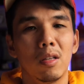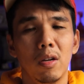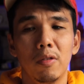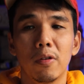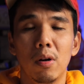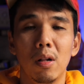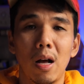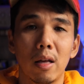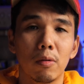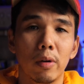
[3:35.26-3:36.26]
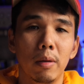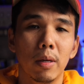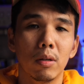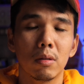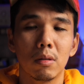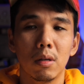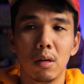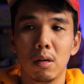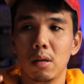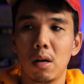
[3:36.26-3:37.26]
a tough call either way because
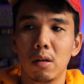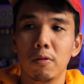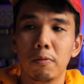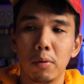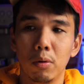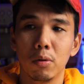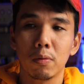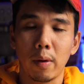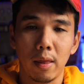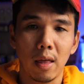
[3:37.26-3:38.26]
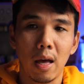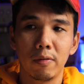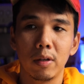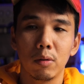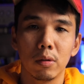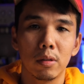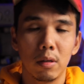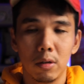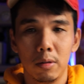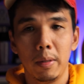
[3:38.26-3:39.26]
there are a lot of pros with having dual
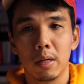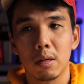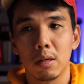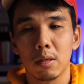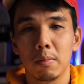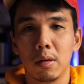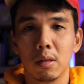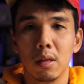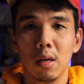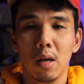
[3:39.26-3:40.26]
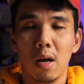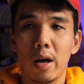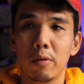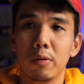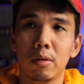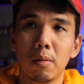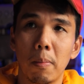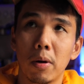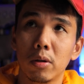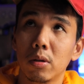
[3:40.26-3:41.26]
stereo speakers, but I
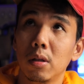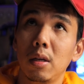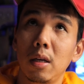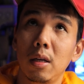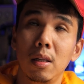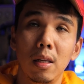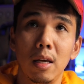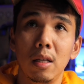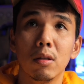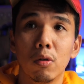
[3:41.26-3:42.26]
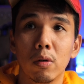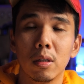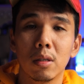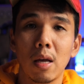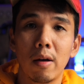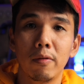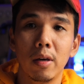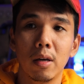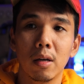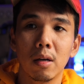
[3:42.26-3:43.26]
would personally lean towards
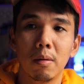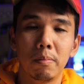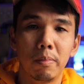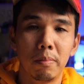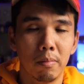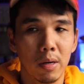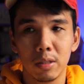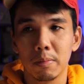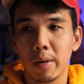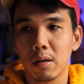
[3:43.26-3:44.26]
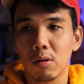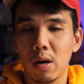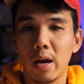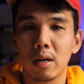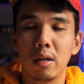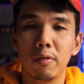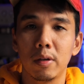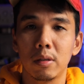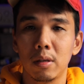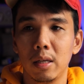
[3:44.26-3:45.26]
having a much better higher
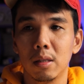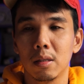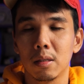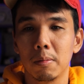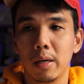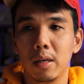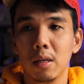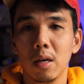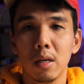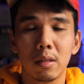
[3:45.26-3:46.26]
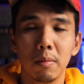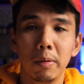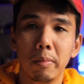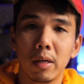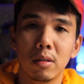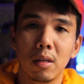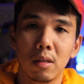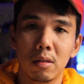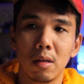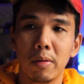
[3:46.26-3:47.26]
refresh rate display simply because
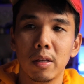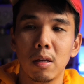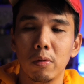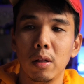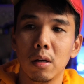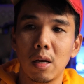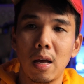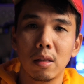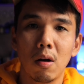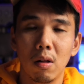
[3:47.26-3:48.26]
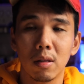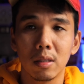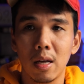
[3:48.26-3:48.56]
it's something that we look at all the